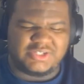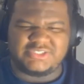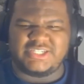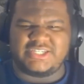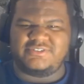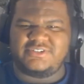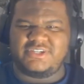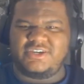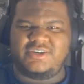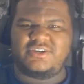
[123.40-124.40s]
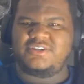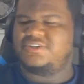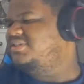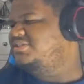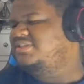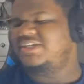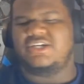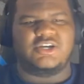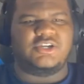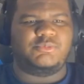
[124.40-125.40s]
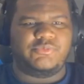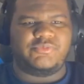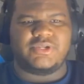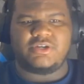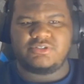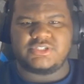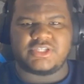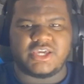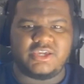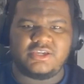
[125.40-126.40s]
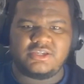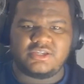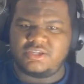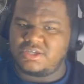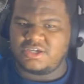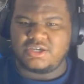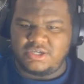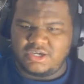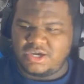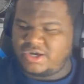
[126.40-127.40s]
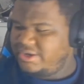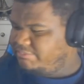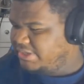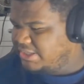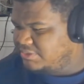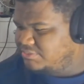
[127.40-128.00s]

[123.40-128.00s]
you said kill the Hold on, he said, oh, he, we finna go to the gate? Alright, man. What